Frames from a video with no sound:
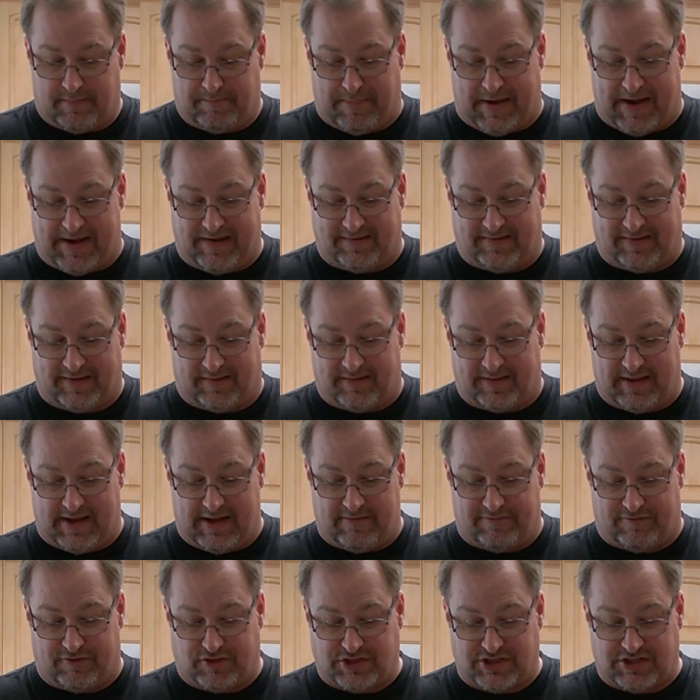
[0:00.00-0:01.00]
basic
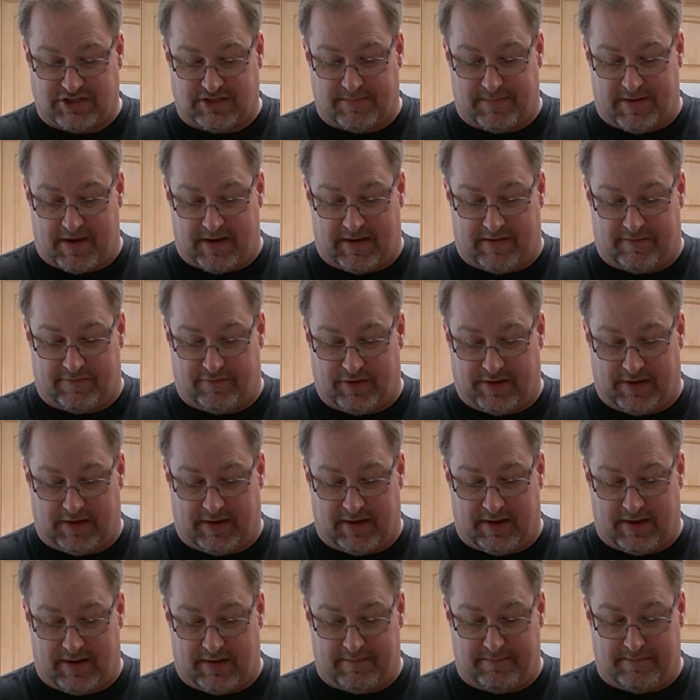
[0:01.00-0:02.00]
thing for just about
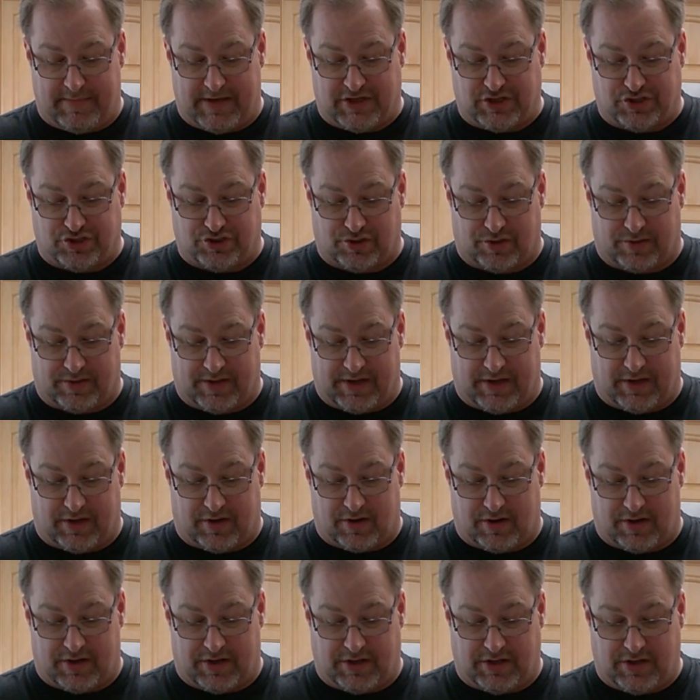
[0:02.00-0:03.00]
every mixture that
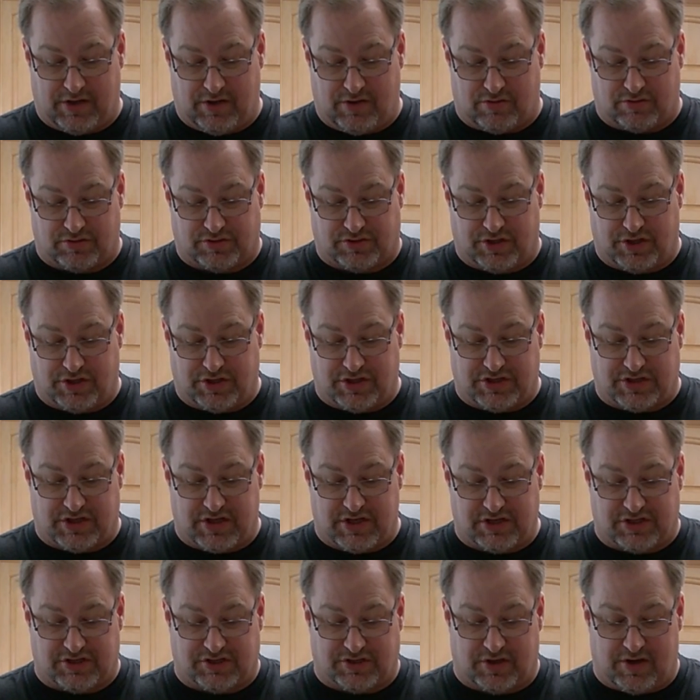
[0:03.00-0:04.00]
you're going to use. So you're just
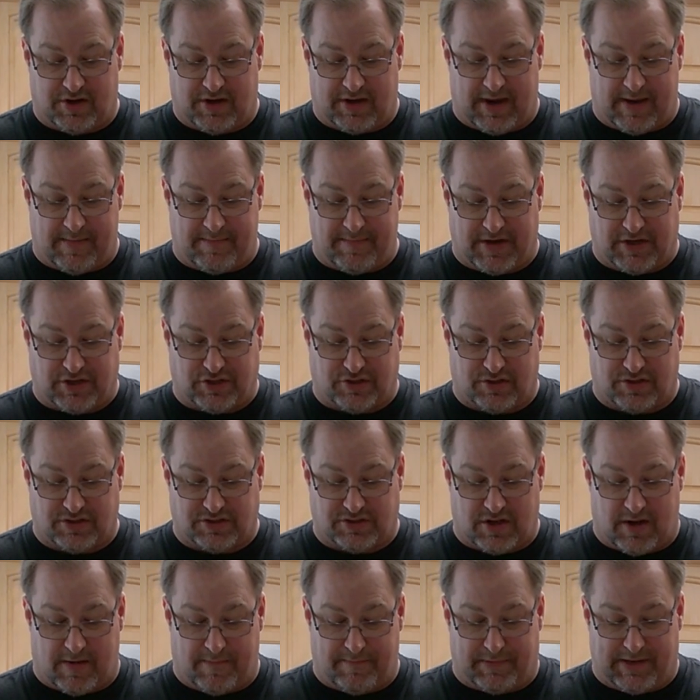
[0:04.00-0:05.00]
going to stir it up, make sure
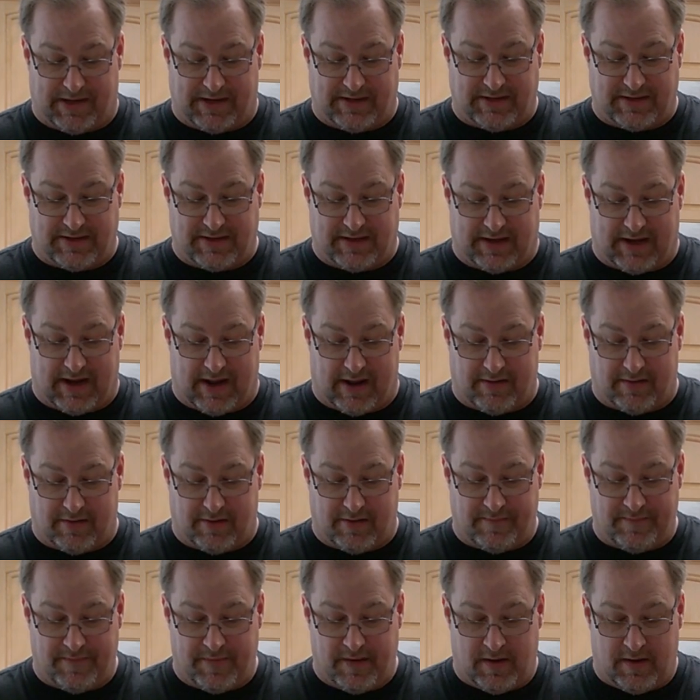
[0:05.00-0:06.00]
it's all blended
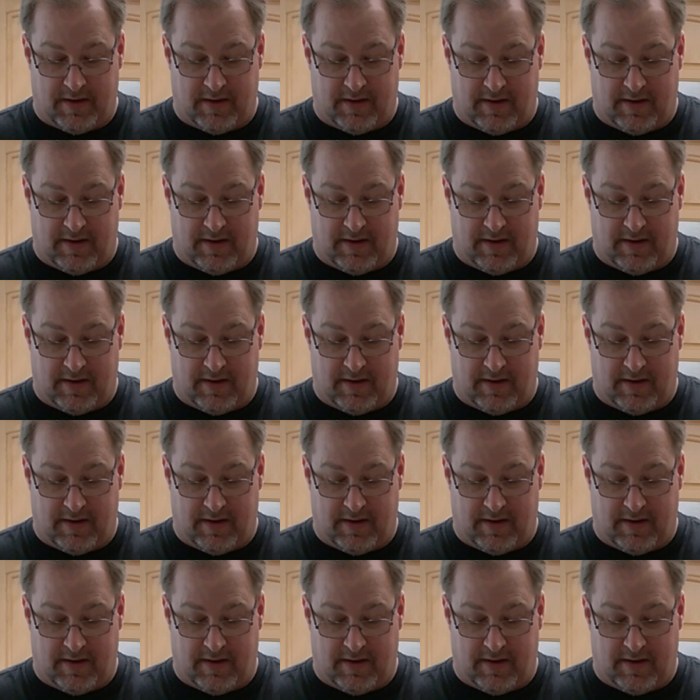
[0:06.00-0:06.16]
together.